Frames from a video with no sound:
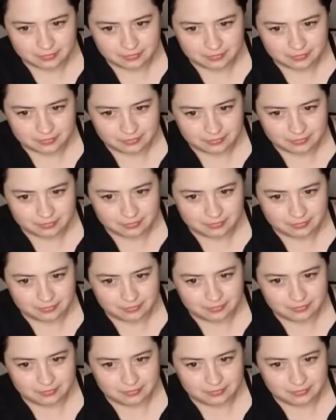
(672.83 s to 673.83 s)

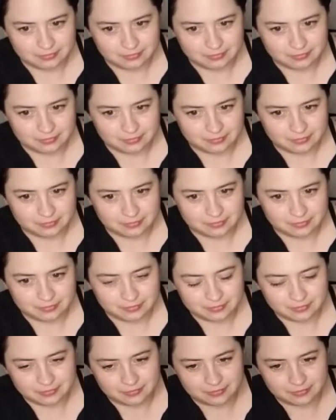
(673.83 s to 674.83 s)

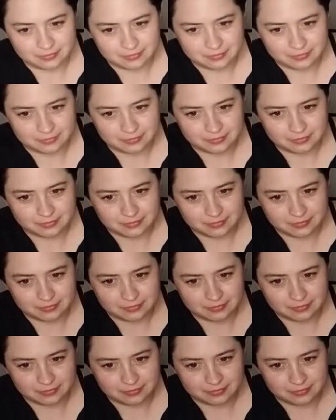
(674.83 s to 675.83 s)

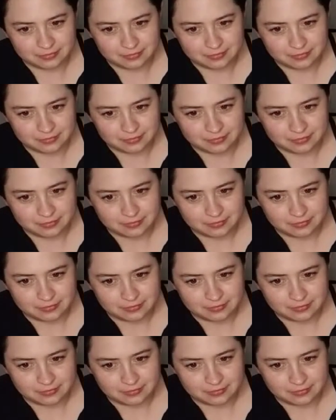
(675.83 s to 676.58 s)
(not speaking)